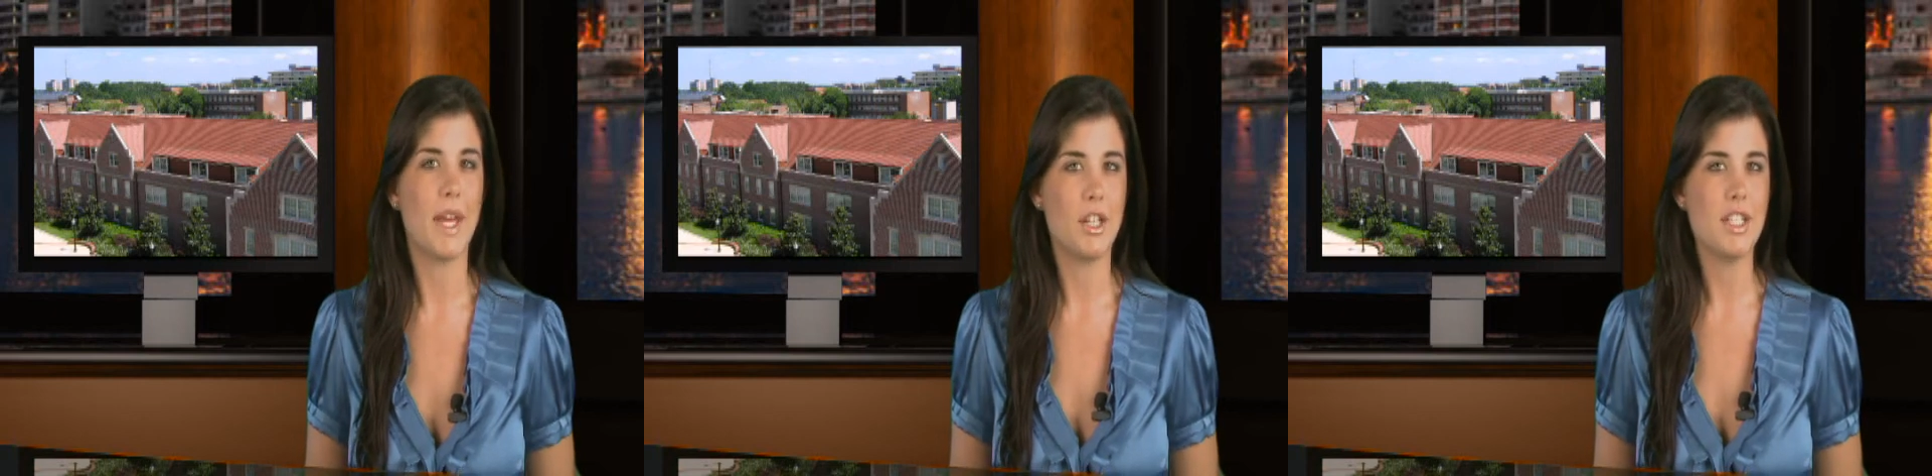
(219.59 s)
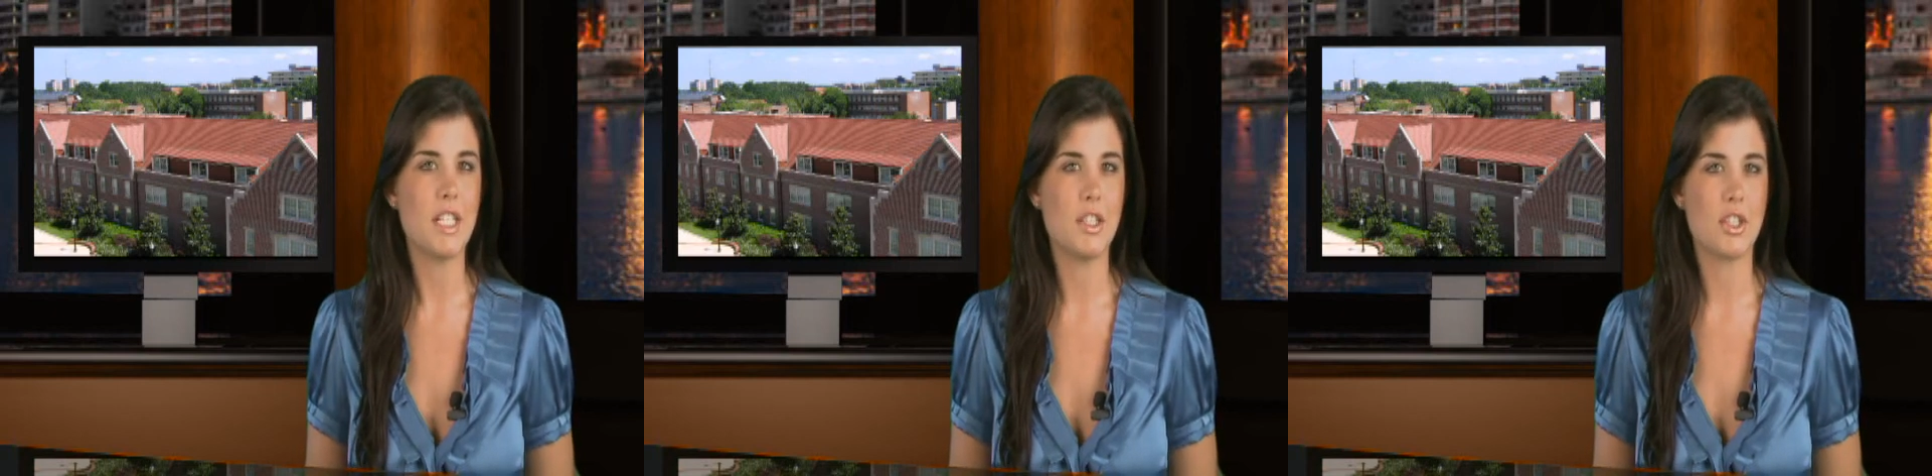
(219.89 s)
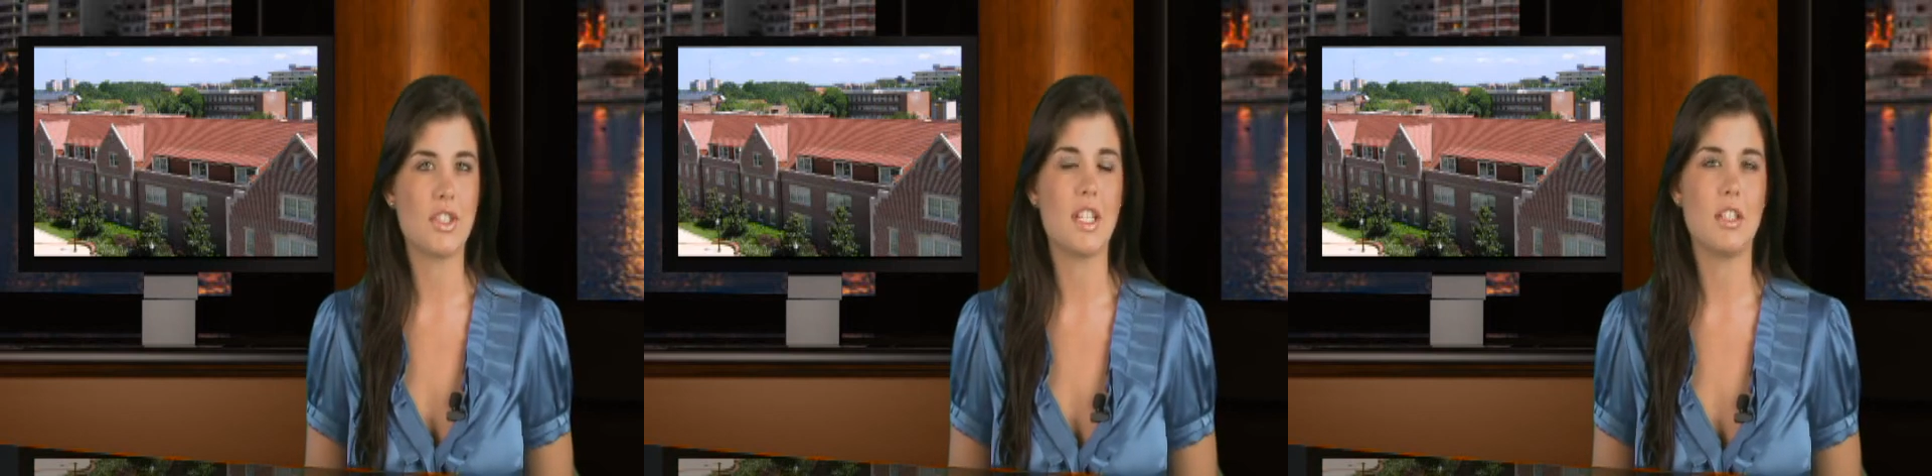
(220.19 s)
better
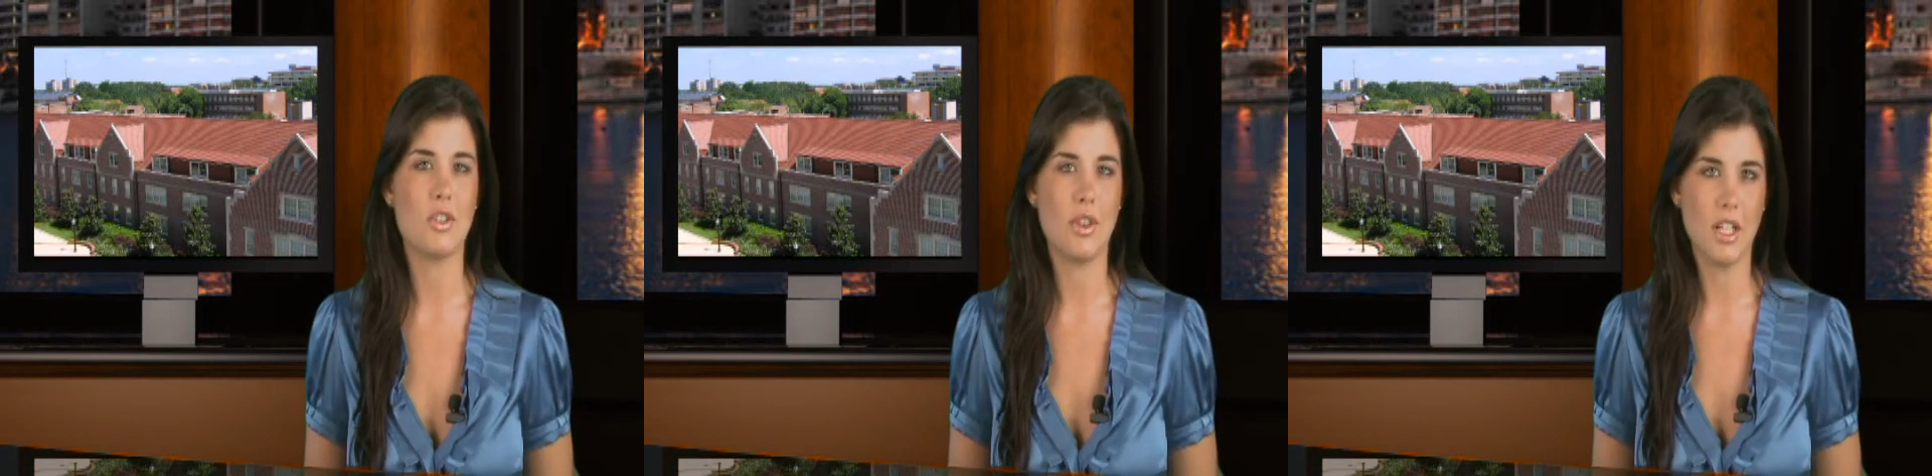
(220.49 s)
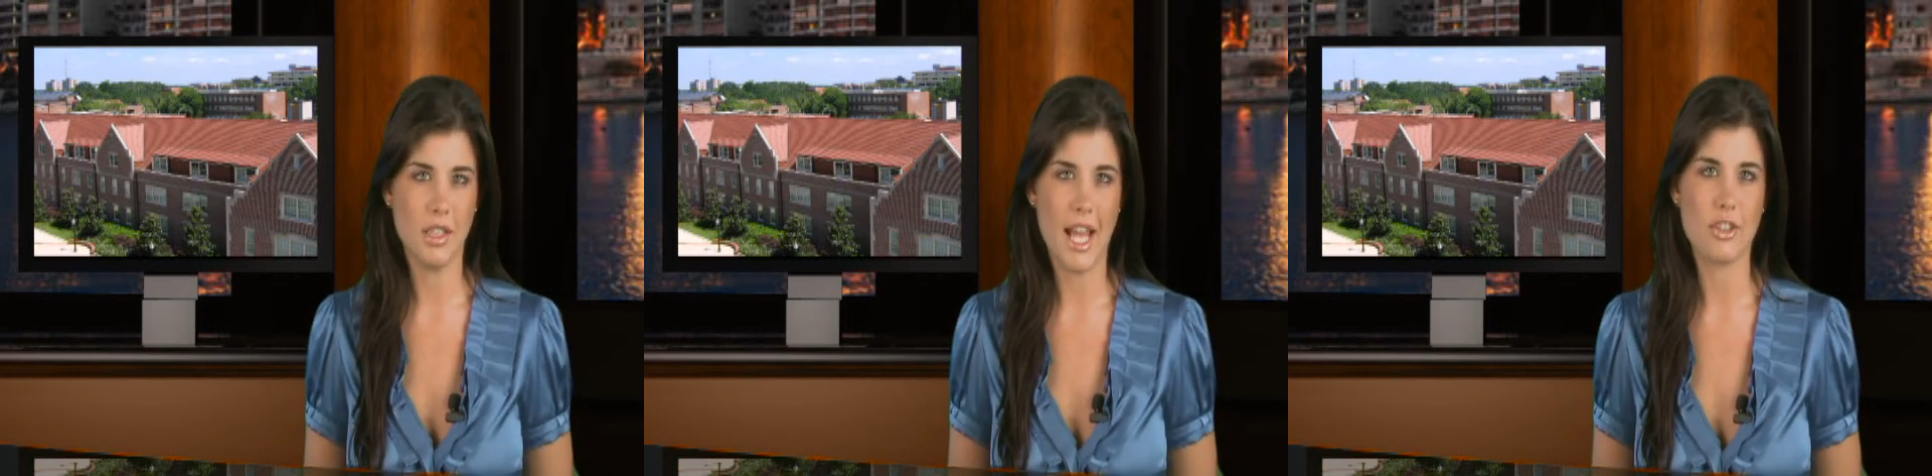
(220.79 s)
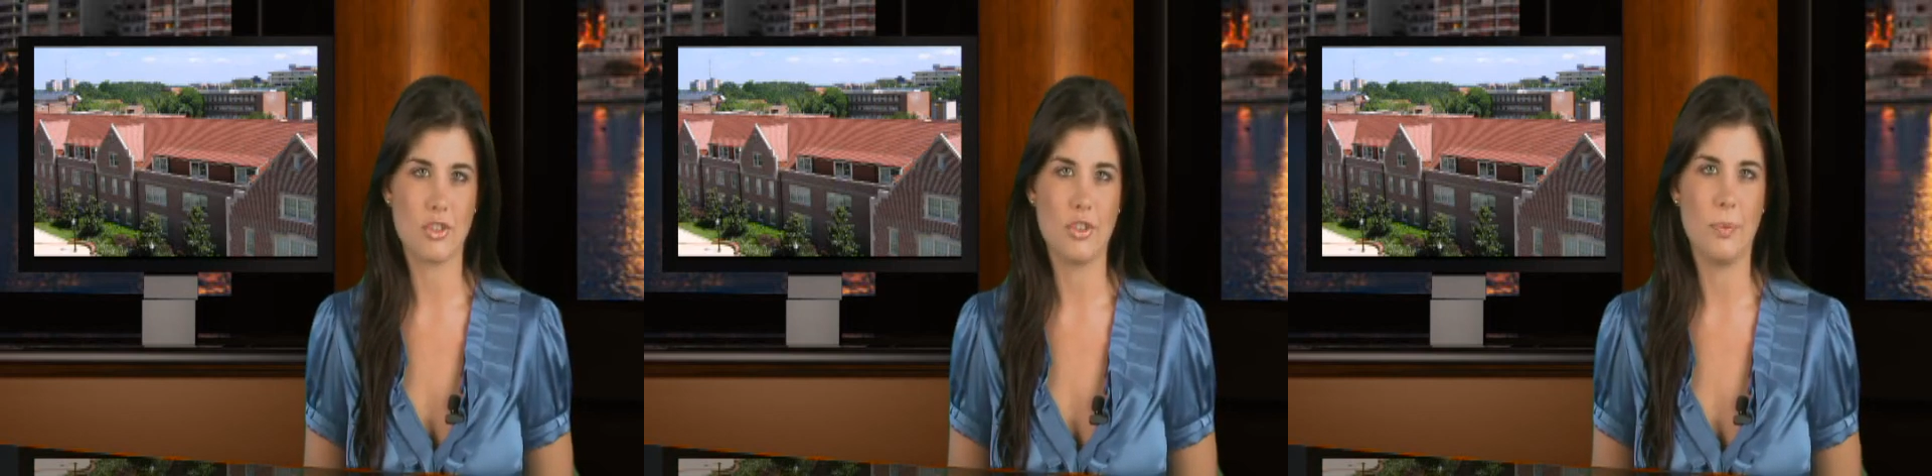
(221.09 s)
teachers into the
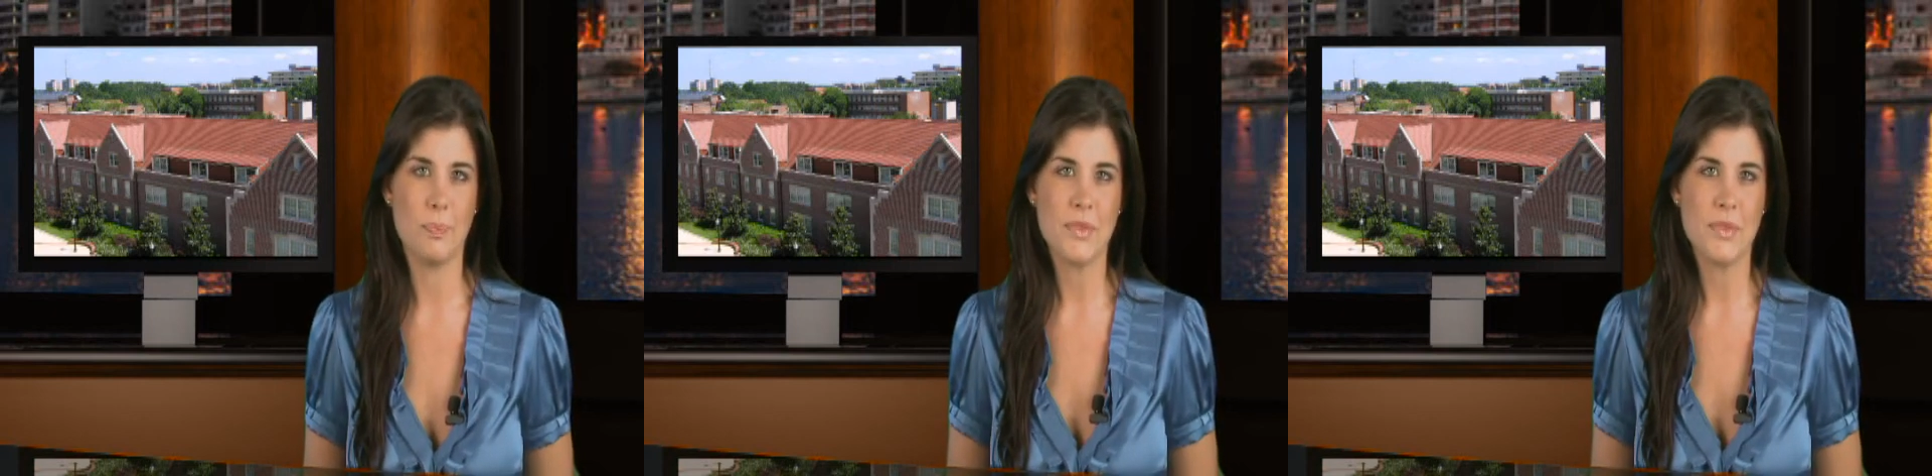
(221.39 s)
classroom.